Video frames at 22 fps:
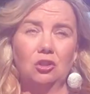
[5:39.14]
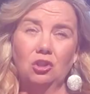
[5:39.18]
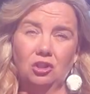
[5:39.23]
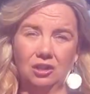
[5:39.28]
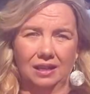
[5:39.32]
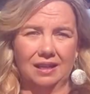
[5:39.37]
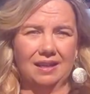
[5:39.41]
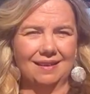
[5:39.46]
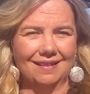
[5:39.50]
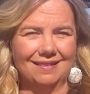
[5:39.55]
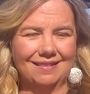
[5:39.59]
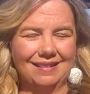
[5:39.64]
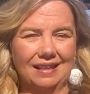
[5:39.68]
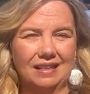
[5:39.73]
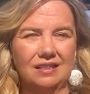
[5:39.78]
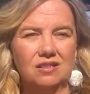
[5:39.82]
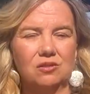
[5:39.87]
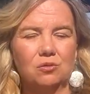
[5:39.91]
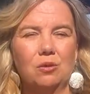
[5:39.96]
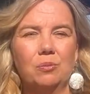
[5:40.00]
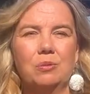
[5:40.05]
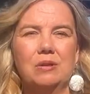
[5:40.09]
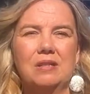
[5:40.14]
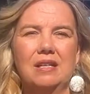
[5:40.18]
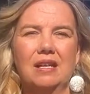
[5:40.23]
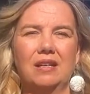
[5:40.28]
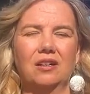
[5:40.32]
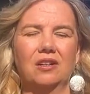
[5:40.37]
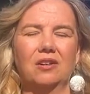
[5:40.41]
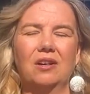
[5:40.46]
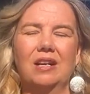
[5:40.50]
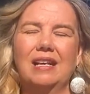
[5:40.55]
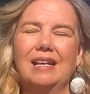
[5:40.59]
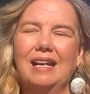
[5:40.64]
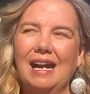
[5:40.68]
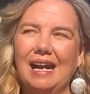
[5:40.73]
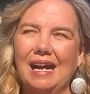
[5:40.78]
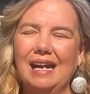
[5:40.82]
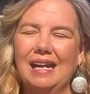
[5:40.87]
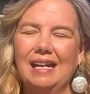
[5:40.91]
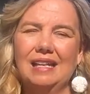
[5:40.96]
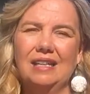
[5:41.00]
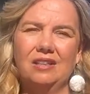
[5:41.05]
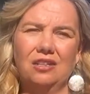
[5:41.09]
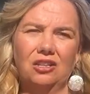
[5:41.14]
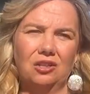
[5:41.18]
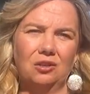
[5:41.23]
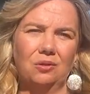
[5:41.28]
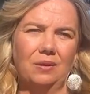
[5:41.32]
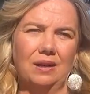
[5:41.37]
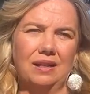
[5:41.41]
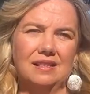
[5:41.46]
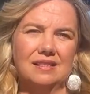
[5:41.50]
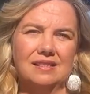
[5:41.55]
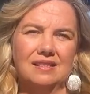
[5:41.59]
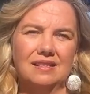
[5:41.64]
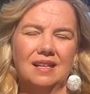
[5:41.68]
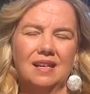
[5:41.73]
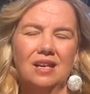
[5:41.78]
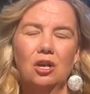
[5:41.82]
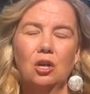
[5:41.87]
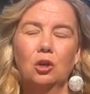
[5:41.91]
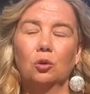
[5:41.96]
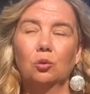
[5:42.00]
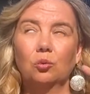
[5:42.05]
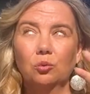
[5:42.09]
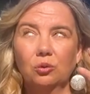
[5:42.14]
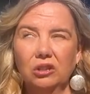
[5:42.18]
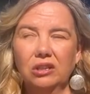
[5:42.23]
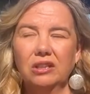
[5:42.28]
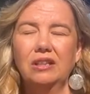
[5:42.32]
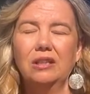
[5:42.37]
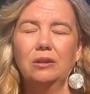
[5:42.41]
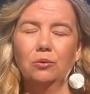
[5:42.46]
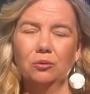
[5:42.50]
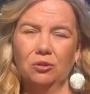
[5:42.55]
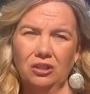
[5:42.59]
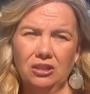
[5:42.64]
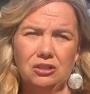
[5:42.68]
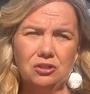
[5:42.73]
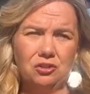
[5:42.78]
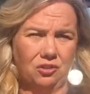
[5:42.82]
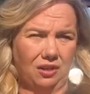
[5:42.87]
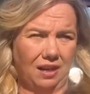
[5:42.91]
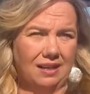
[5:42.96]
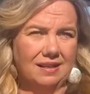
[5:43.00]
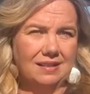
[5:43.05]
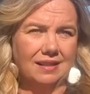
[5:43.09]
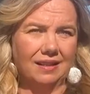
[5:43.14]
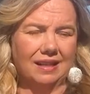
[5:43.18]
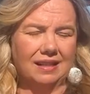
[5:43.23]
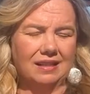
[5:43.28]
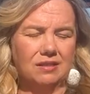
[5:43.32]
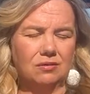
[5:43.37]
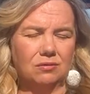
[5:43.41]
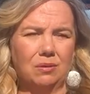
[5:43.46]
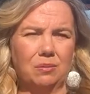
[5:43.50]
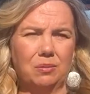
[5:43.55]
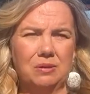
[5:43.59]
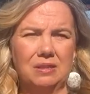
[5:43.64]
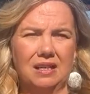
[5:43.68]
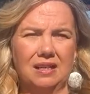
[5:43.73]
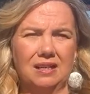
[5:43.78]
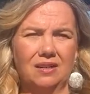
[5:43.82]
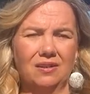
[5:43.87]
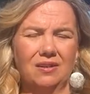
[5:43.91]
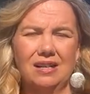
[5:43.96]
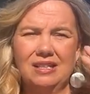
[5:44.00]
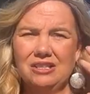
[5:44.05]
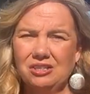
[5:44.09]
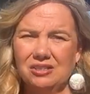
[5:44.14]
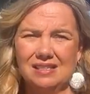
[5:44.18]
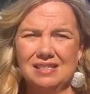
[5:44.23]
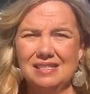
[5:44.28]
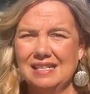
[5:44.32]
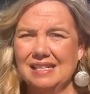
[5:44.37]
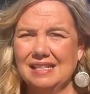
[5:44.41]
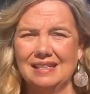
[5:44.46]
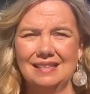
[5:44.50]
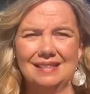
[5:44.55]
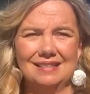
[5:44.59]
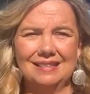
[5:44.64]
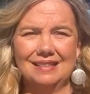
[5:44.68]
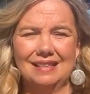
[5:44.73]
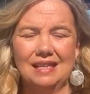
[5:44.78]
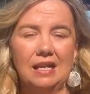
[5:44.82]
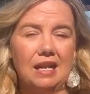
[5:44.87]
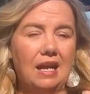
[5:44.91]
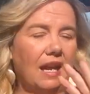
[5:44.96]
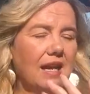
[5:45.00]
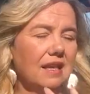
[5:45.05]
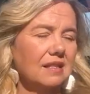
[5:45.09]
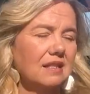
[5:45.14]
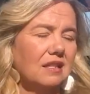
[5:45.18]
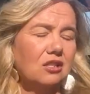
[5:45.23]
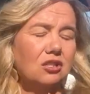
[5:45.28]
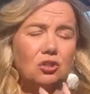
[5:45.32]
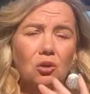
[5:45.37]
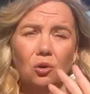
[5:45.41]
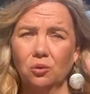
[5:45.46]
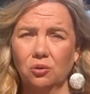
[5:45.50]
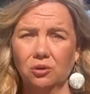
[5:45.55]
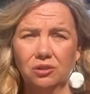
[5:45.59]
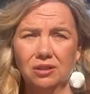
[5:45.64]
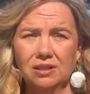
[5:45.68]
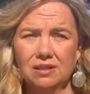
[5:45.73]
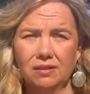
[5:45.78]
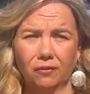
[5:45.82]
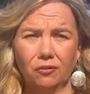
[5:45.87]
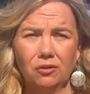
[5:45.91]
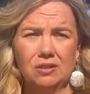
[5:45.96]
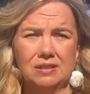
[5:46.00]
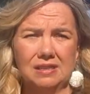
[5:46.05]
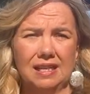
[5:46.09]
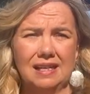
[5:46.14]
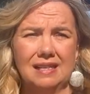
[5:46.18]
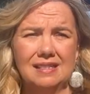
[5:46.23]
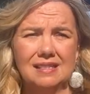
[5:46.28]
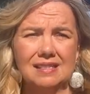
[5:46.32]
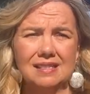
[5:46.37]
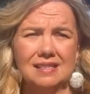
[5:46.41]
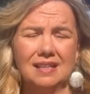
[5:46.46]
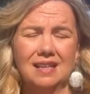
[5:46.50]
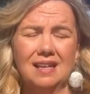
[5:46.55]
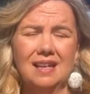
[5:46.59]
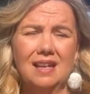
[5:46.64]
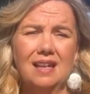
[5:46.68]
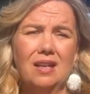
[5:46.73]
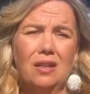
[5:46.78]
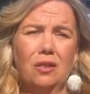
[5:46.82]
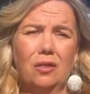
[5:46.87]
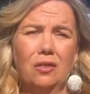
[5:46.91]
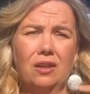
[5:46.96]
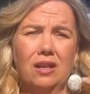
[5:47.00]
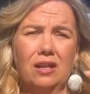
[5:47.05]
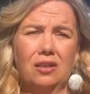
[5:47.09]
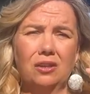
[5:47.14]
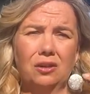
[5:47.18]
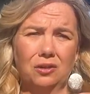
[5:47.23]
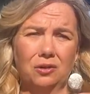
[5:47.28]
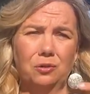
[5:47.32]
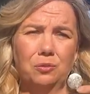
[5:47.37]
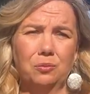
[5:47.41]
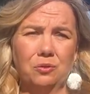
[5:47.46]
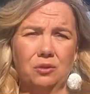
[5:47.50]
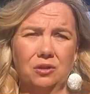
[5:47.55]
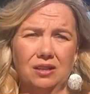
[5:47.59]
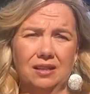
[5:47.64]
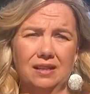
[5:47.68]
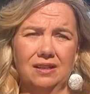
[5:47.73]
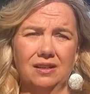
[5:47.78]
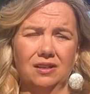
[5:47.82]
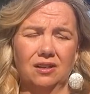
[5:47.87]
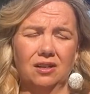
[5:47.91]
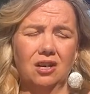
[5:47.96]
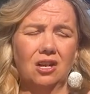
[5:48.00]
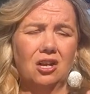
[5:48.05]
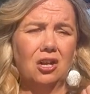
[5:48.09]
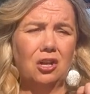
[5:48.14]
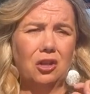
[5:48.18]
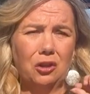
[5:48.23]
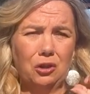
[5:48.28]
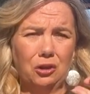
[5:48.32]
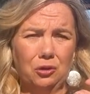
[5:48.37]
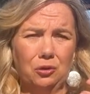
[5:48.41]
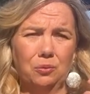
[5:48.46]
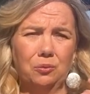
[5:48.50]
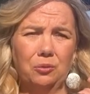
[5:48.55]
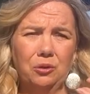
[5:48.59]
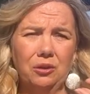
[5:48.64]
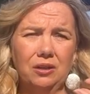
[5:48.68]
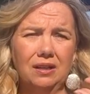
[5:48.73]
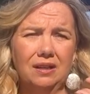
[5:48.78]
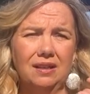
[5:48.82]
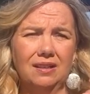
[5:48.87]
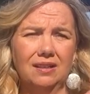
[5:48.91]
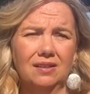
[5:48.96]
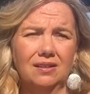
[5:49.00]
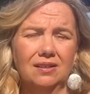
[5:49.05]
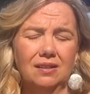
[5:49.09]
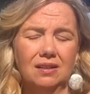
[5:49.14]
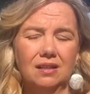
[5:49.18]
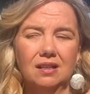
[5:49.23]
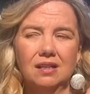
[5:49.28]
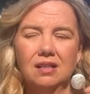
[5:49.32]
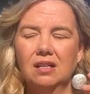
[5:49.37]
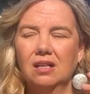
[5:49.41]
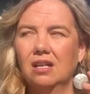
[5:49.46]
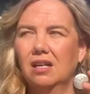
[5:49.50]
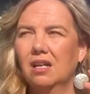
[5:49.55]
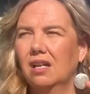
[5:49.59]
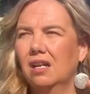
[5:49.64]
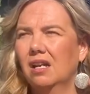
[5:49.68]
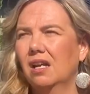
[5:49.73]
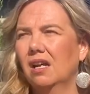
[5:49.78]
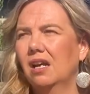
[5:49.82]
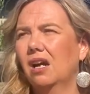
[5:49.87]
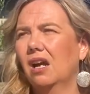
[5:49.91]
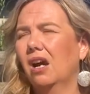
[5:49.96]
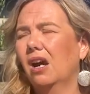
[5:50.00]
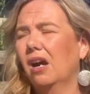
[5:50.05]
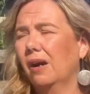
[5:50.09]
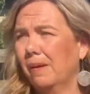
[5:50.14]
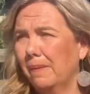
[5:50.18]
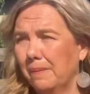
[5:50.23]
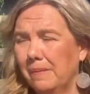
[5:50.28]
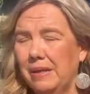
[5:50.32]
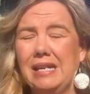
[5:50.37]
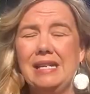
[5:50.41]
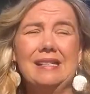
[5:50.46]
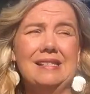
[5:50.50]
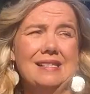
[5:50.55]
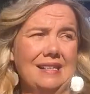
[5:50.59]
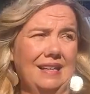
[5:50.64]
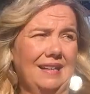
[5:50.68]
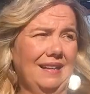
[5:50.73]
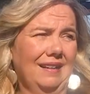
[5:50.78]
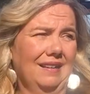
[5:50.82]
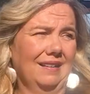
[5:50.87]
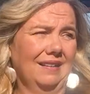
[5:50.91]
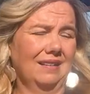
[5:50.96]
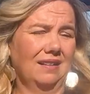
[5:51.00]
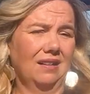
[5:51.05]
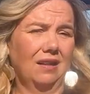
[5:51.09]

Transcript: looking like a sweet potato. And I, in the US, really, really tried to like sweet potato. I just didn't. It has a totally different taste than the kumara here. The kumara here, amazing,